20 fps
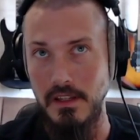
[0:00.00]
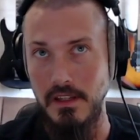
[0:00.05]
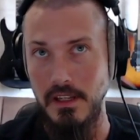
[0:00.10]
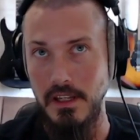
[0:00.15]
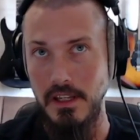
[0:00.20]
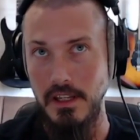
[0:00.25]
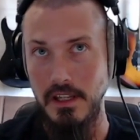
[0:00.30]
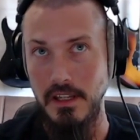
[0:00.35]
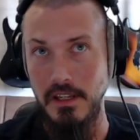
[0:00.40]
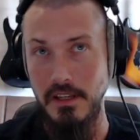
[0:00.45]

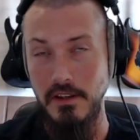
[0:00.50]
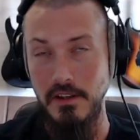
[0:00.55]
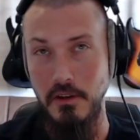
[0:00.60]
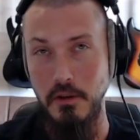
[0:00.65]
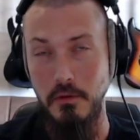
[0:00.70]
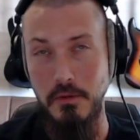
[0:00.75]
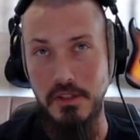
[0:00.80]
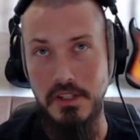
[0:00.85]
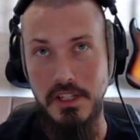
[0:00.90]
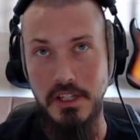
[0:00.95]
it
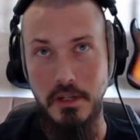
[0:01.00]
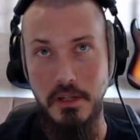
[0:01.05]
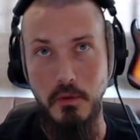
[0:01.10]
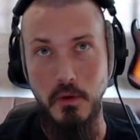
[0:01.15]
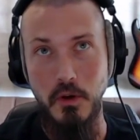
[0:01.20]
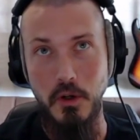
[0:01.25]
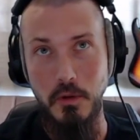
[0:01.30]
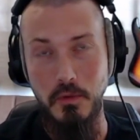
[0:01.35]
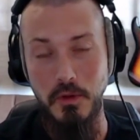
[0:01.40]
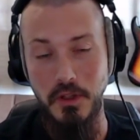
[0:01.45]
almost
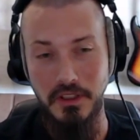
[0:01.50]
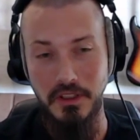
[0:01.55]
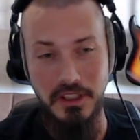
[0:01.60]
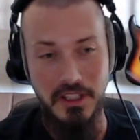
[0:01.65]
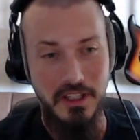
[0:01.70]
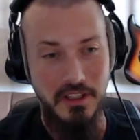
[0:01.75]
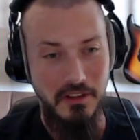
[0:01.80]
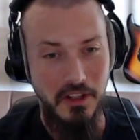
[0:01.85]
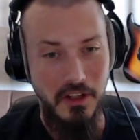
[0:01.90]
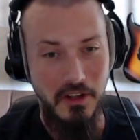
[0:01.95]

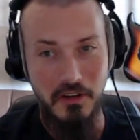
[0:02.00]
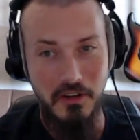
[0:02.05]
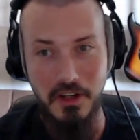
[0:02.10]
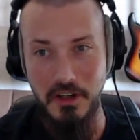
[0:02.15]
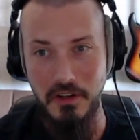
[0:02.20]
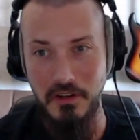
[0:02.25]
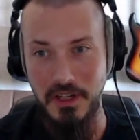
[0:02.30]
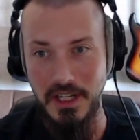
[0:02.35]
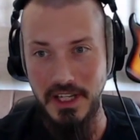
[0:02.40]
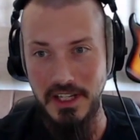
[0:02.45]
inappropriately, a
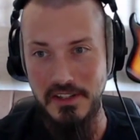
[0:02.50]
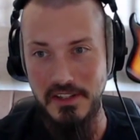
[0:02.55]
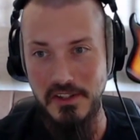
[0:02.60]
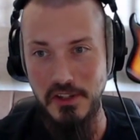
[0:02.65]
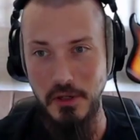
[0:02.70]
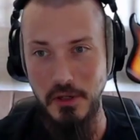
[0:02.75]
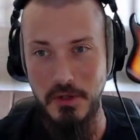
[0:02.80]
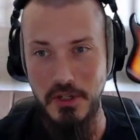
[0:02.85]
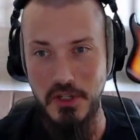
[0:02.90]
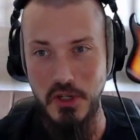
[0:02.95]
logo gets
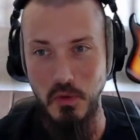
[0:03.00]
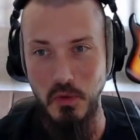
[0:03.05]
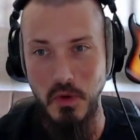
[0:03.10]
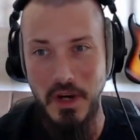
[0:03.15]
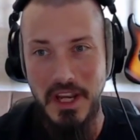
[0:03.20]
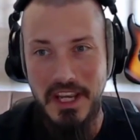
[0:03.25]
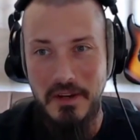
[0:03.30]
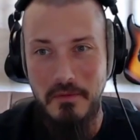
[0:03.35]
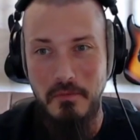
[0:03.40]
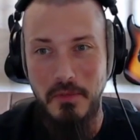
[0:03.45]
so much
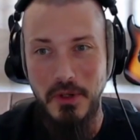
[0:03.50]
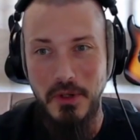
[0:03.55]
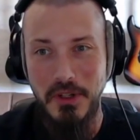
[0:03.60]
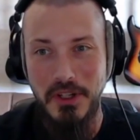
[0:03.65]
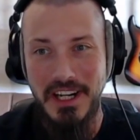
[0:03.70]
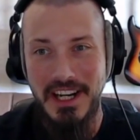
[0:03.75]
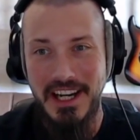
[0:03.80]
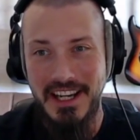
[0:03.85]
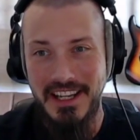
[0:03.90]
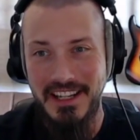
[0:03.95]
weight
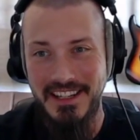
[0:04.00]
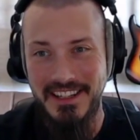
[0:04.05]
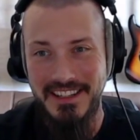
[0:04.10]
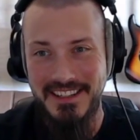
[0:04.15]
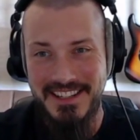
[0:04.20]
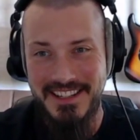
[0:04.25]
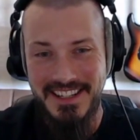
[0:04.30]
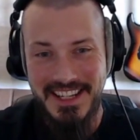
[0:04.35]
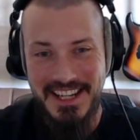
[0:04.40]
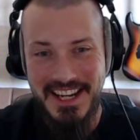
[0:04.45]
put on it
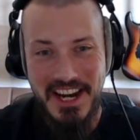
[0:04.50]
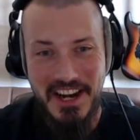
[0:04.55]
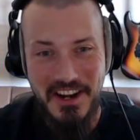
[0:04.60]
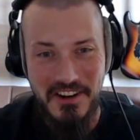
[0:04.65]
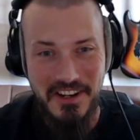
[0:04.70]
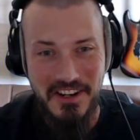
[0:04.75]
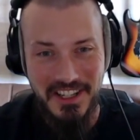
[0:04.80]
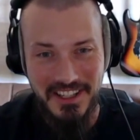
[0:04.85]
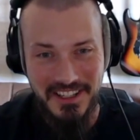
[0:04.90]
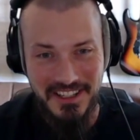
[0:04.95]
to
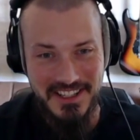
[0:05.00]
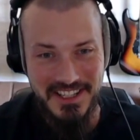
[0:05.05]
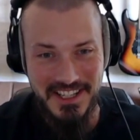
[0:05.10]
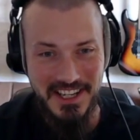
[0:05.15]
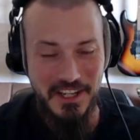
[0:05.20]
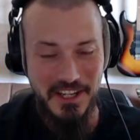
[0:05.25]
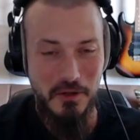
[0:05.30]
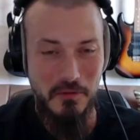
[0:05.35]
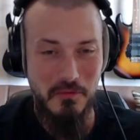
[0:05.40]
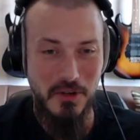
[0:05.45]
carry an
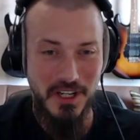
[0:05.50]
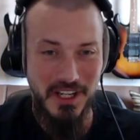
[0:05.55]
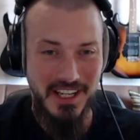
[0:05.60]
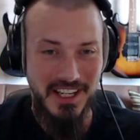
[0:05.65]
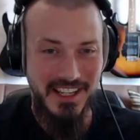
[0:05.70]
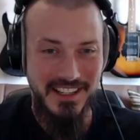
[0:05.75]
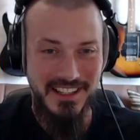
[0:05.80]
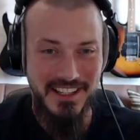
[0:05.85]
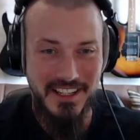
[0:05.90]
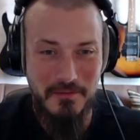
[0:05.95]
entire
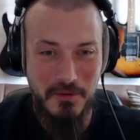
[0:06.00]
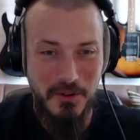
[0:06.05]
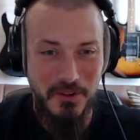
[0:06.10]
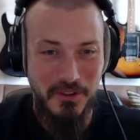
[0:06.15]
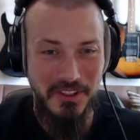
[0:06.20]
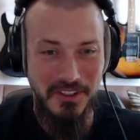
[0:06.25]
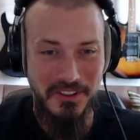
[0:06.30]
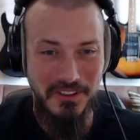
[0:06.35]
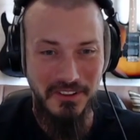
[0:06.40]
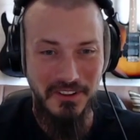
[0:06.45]
brand. That poor
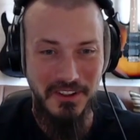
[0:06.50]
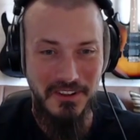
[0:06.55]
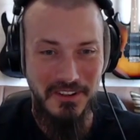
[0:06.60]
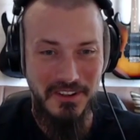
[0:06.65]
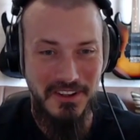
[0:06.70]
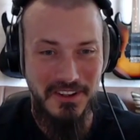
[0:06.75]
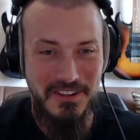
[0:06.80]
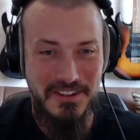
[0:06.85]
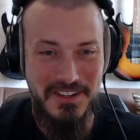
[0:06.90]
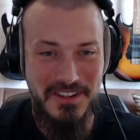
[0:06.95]
little
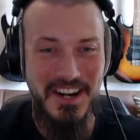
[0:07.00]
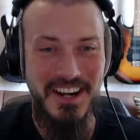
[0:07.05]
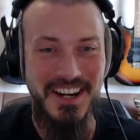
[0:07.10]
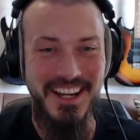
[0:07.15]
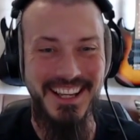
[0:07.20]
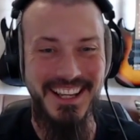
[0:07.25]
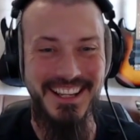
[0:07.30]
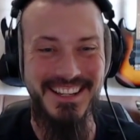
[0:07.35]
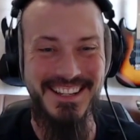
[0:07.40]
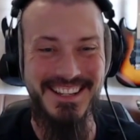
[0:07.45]
logo
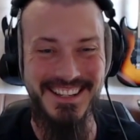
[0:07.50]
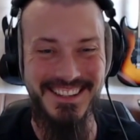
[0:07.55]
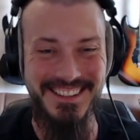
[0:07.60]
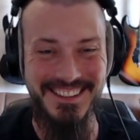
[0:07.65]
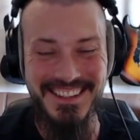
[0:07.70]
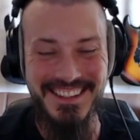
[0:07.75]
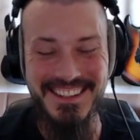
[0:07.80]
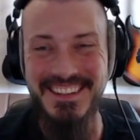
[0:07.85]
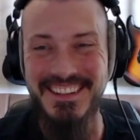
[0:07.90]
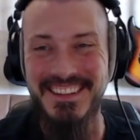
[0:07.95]
trying to
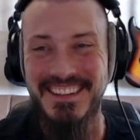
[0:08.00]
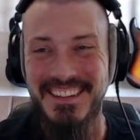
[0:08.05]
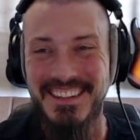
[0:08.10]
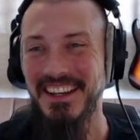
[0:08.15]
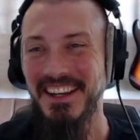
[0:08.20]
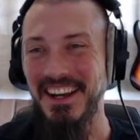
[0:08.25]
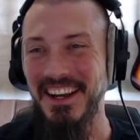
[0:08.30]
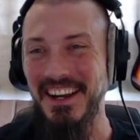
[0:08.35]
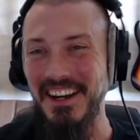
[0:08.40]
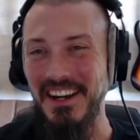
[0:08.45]

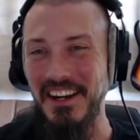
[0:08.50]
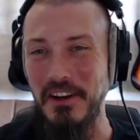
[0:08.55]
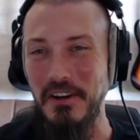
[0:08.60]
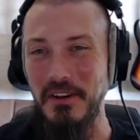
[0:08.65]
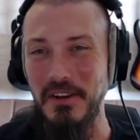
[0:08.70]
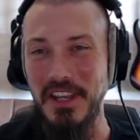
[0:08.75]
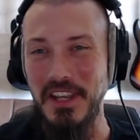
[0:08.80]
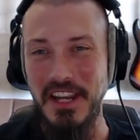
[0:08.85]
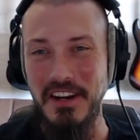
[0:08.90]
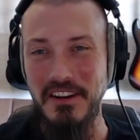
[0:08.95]

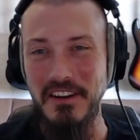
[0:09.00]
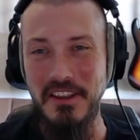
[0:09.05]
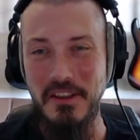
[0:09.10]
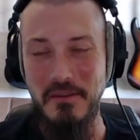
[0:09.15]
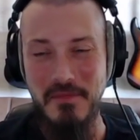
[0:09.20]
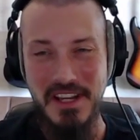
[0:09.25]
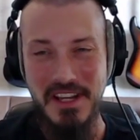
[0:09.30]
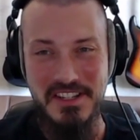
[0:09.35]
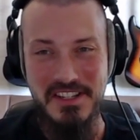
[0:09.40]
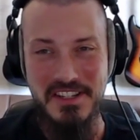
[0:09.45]
carry the
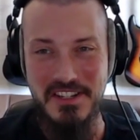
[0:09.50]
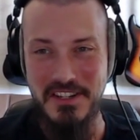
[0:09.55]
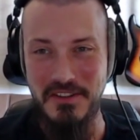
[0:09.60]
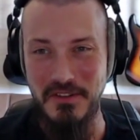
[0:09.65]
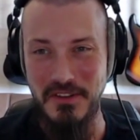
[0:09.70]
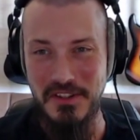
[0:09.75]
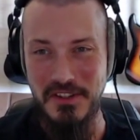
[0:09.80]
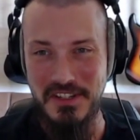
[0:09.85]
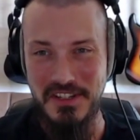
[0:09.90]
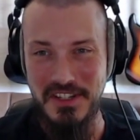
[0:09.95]
messaging for
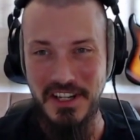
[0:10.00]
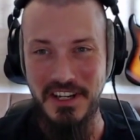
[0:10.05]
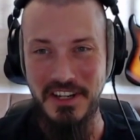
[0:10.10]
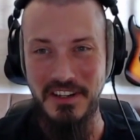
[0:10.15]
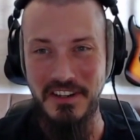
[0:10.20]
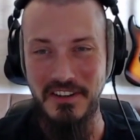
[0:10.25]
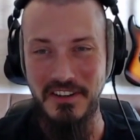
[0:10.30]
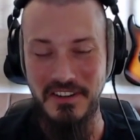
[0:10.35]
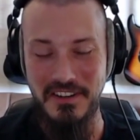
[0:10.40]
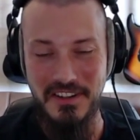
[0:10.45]
this
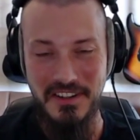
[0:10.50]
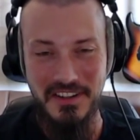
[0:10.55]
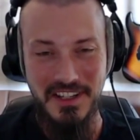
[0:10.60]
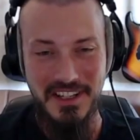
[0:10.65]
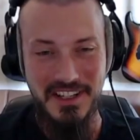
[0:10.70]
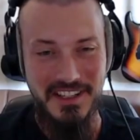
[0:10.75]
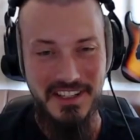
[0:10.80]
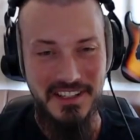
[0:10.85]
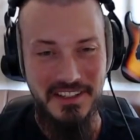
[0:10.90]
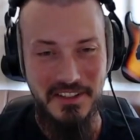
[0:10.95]
entire
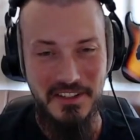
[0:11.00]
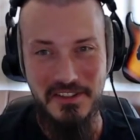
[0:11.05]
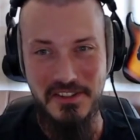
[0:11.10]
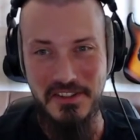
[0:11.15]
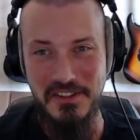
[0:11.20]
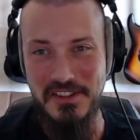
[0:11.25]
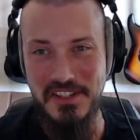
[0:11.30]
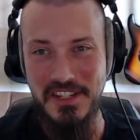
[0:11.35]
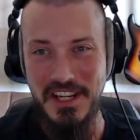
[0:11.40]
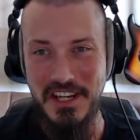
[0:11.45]

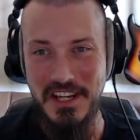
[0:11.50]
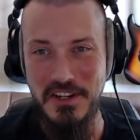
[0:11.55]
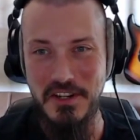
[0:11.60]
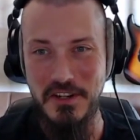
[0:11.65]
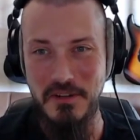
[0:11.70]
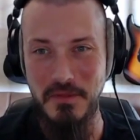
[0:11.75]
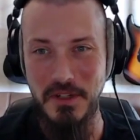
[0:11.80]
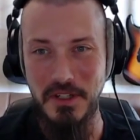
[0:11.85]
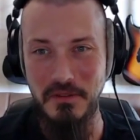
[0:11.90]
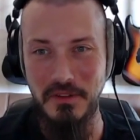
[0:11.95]

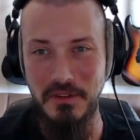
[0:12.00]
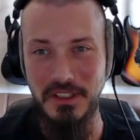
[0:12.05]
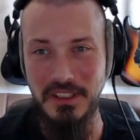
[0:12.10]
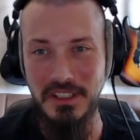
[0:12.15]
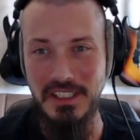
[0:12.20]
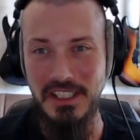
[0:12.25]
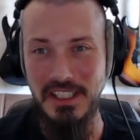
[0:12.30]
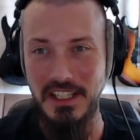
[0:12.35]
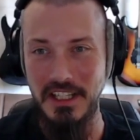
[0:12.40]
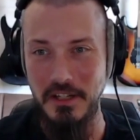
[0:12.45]
association, but
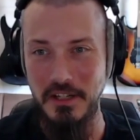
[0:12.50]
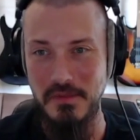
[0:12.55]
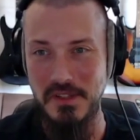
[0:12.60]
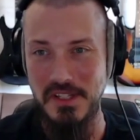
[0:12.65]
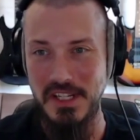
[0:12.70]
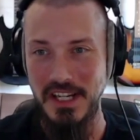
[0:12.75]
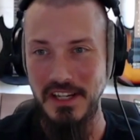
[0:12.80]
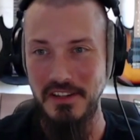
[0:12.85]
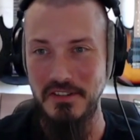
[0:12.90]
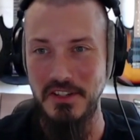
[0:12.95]
really it comes
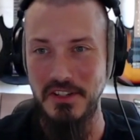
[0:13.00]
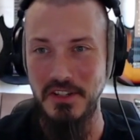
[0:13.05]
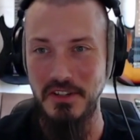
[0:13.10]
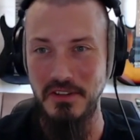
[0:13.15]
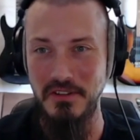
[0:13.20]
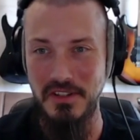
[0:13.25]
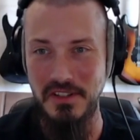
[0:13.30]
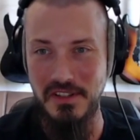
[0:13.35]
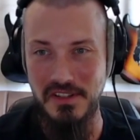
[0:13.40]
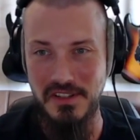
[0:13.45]
down
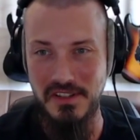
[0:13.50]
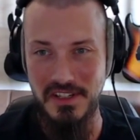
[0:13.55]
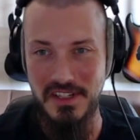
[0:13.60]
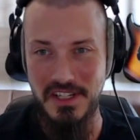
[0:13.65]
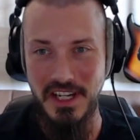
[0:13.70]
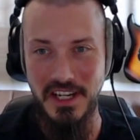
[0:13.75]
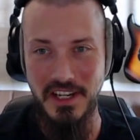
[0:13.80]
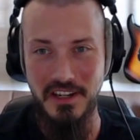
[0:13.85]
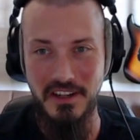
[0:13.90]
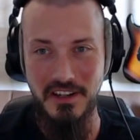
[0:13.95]
to this
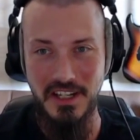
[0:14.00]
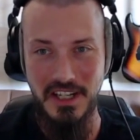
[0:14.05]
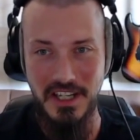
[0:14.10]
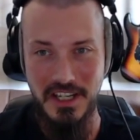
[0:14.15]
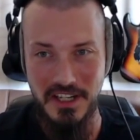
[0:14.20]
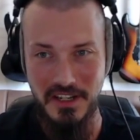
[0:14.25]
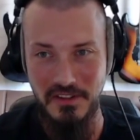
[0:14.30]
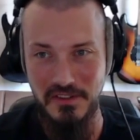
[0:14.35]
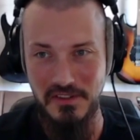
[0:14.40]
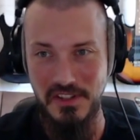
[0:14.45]
entire
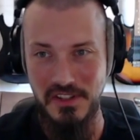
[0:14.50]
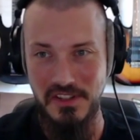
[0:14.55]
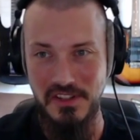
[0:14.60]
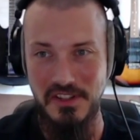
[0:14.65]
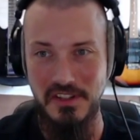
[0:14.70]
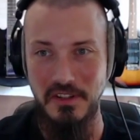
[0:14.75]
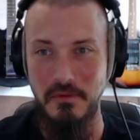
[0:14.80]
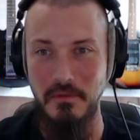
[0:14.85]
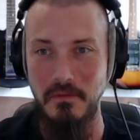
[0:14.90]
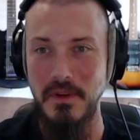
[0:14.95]

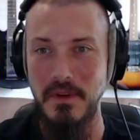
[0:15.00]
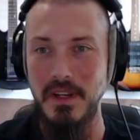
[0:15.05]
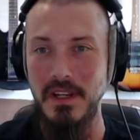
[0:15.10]
ecosystem.